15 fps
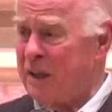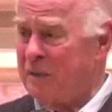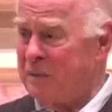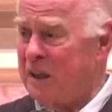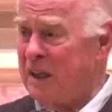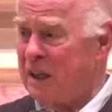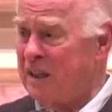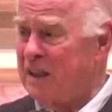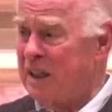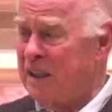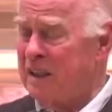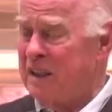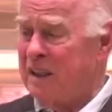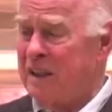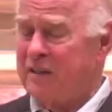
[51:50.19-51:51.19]
I mean, I
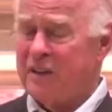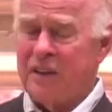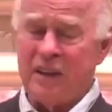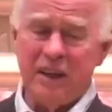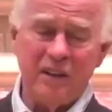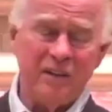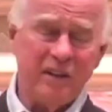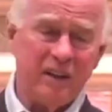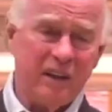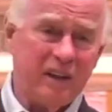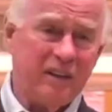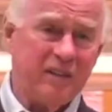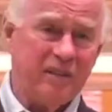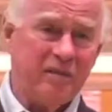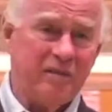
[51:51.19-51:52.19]
didn't have any
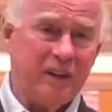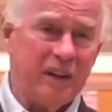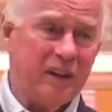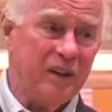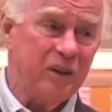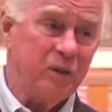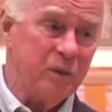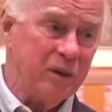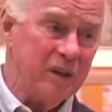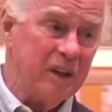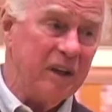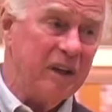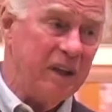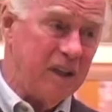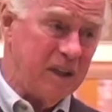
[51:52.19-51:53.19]
hesitation finding the word
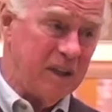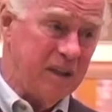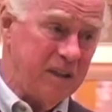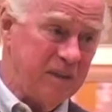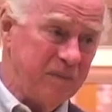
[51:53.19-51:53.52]
I needed.